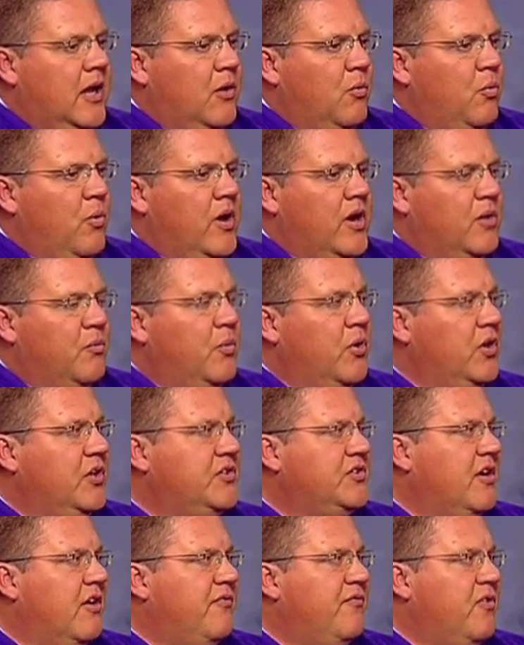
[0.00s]
and win a
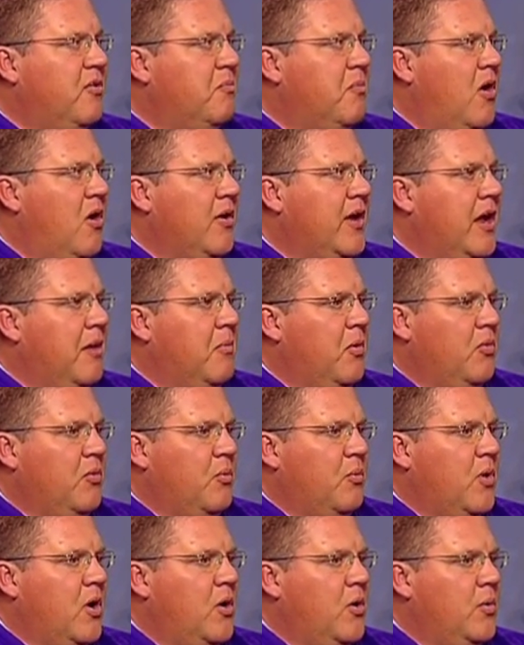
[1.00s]
really tough football game on
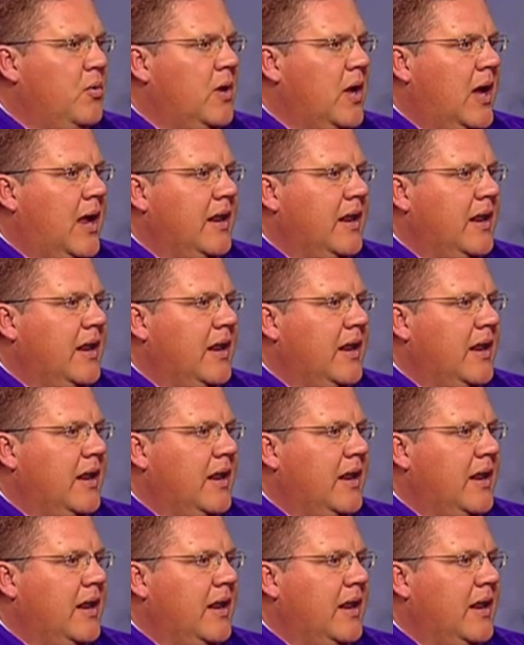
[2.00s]
the road.